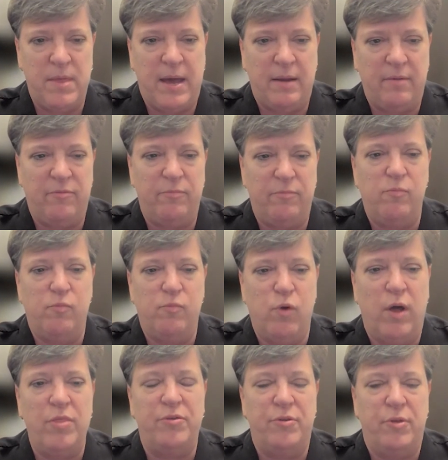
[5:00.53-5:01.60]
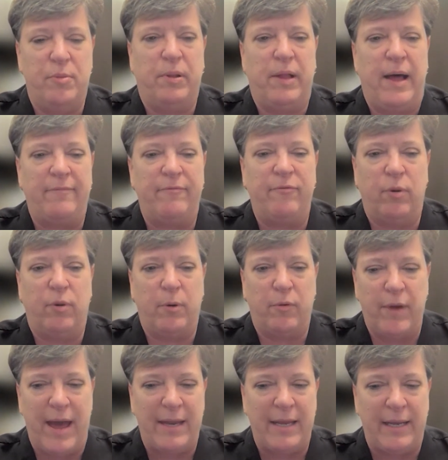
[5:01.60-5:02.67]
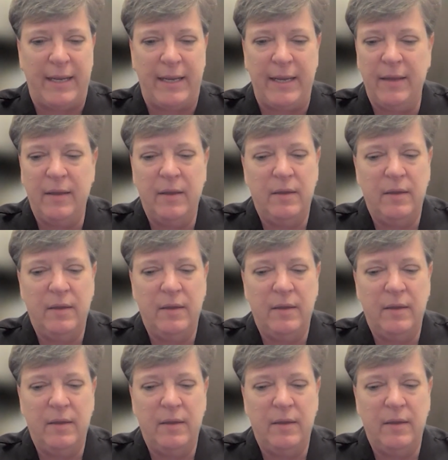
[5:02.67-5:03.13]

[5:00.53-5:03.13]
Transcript: that have run through the platform already,